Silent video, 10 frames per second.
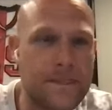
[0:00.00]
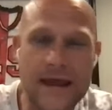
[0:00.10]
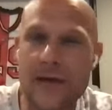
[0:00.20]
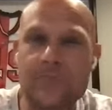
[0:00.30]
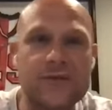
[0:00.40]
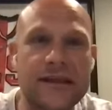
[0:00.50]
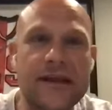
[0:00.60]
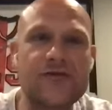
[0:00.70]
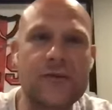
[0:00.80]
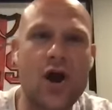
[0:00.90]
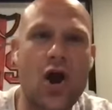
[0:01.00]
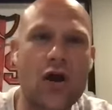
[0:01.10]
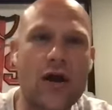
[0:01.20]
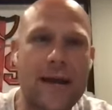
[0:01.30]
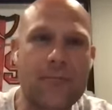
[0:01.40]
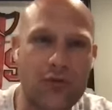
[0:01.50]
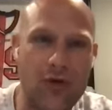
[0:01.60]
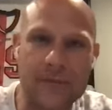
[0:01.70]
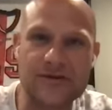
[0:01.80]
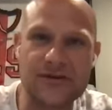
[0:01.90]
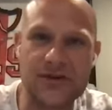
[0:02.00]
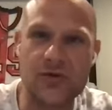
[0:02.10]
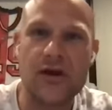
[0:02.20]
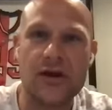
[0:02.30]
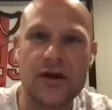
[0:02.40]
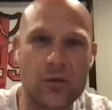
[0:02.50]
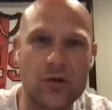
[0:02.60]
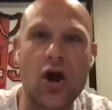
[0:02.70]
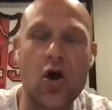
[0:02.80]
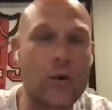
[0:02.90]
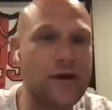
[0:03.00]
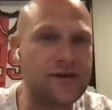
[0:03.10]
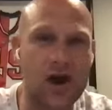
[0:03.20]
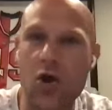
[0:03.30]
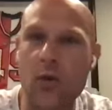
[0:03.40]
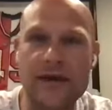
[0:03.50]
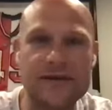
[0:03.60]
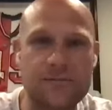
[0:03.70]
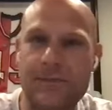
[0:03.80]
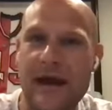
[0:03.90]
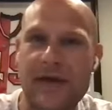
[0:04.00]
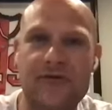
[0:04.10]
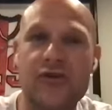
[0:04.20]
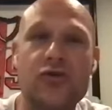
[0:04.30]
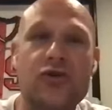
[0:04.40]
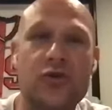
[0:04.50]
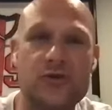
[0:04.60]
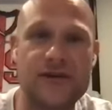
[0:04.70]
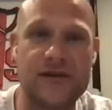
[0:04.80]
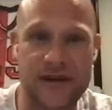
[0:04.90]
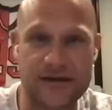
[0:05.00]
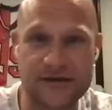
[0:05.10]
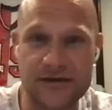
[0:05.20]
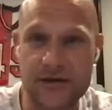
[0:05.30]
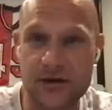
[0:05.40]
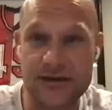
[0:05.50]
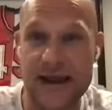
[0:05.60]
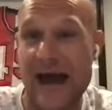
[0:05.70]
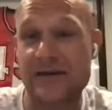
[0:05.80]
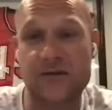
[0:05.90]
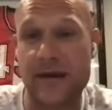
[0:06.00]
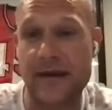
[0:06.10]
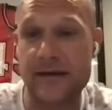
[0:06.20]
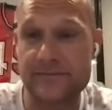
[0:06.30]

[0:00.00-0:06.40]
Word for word: Yeah, lead from your heart. And I promise you, it will always, always pay for you huge dividends because it has for me.